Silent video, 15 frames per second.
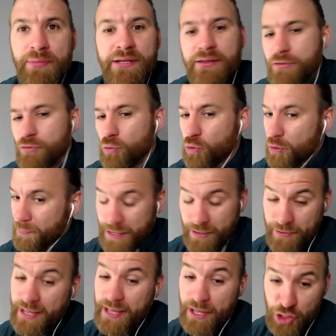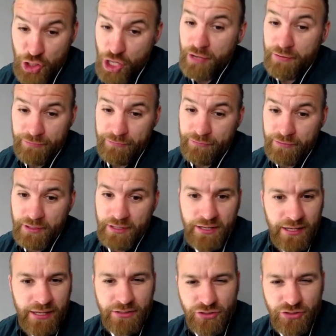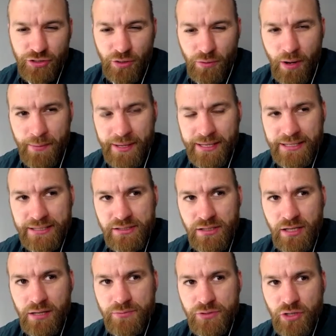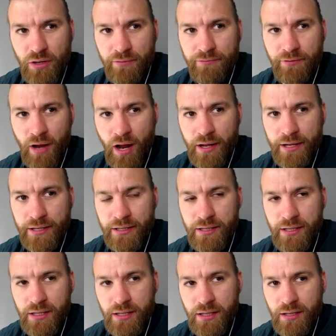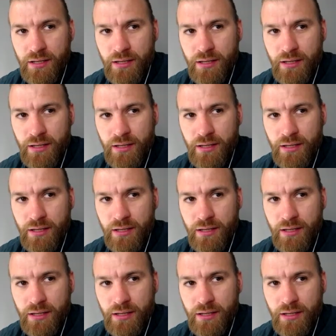thought about it enough. Yeah. You know what I mean? In terms of, like,